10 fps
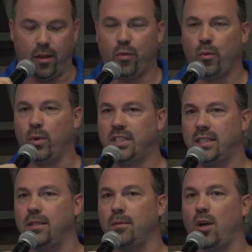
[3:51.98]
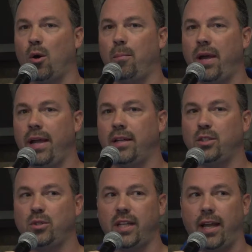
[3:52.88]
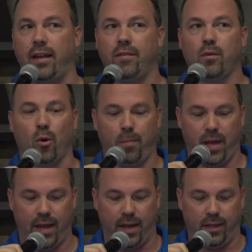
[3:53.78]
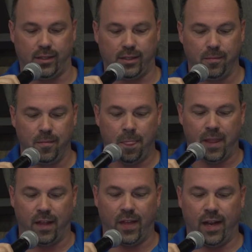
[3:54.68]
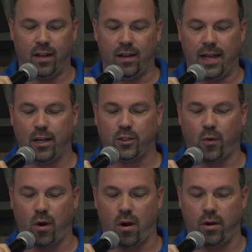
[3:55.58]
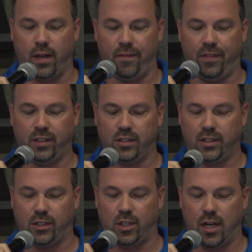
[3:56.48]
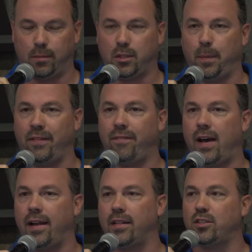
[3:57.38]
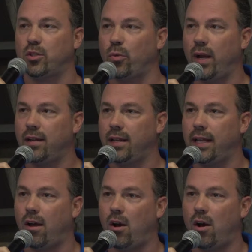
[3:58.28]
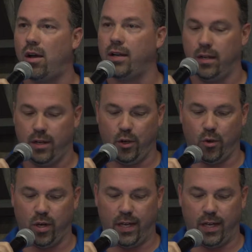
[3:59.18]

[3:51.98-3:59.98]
through a system called Pay As You Save, or PAYS. And that allows for our efficiency jobs to be financed directly on your